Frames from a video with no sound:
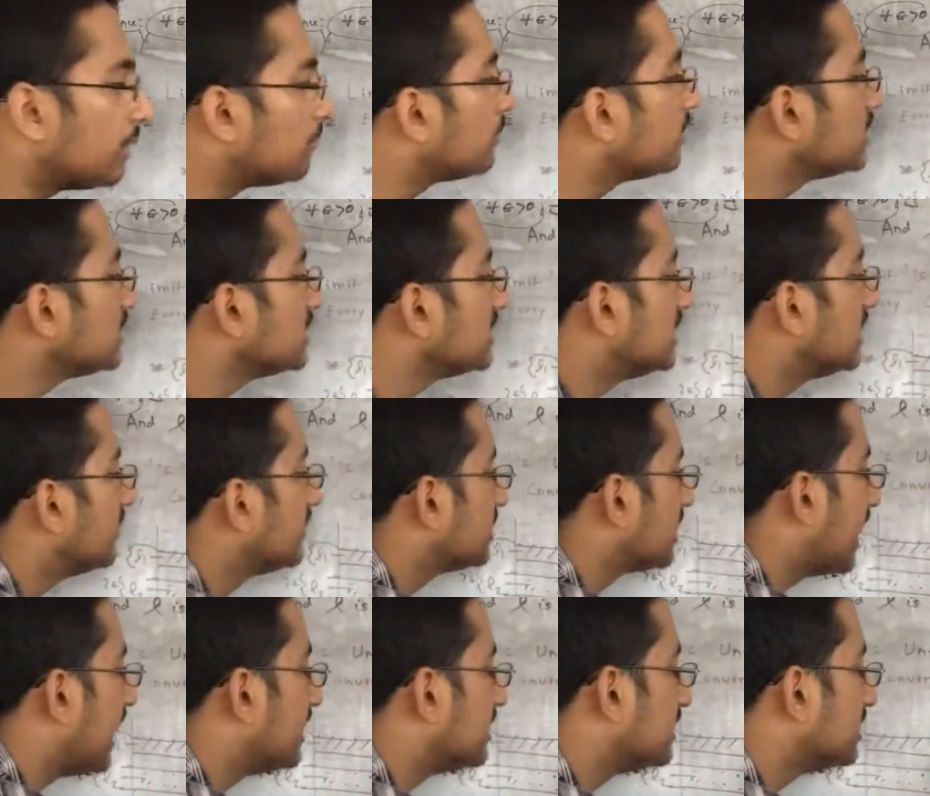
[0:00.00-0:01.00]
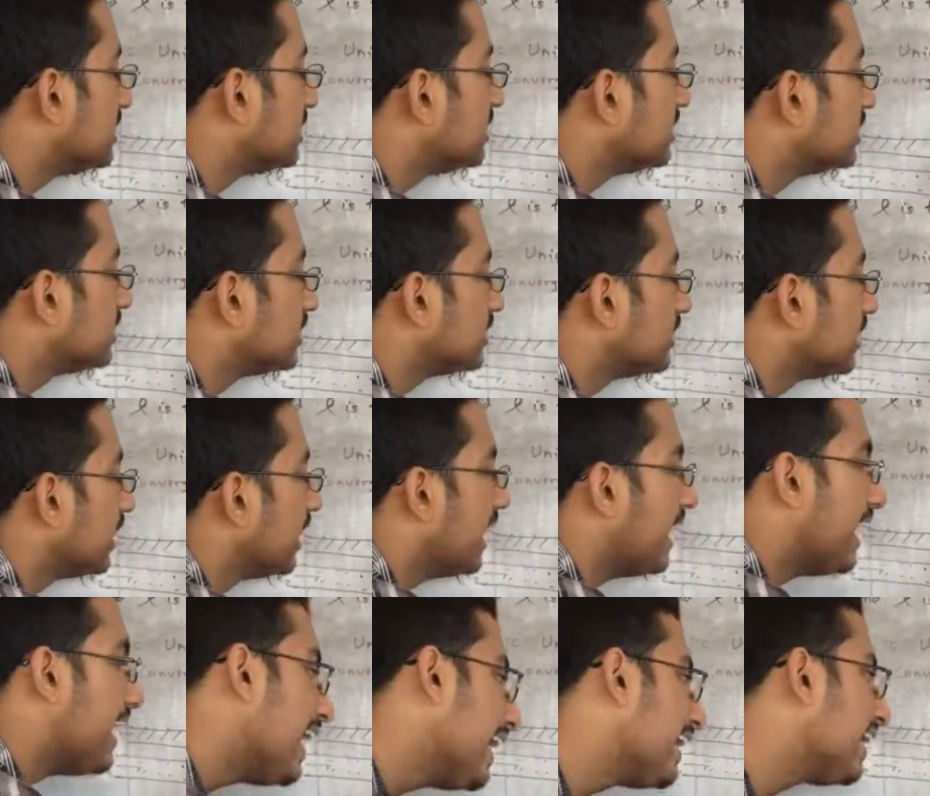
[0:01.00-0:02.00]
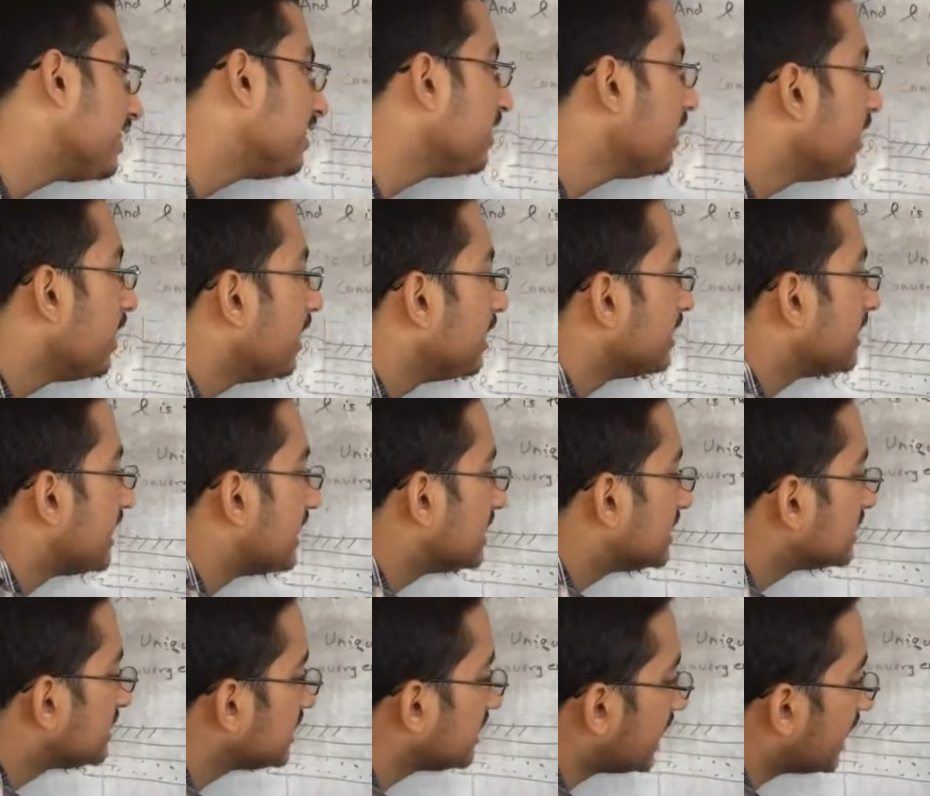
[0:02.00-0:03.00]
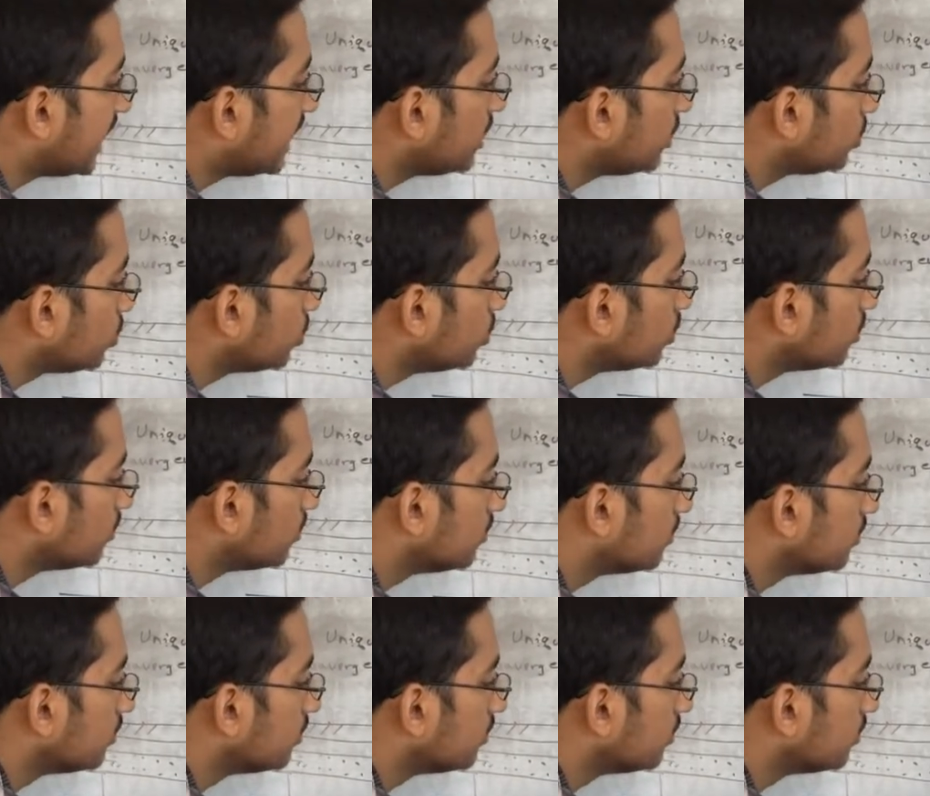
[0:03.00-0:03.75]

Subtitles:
numbers in sequence lies in this. Again, there exists an n2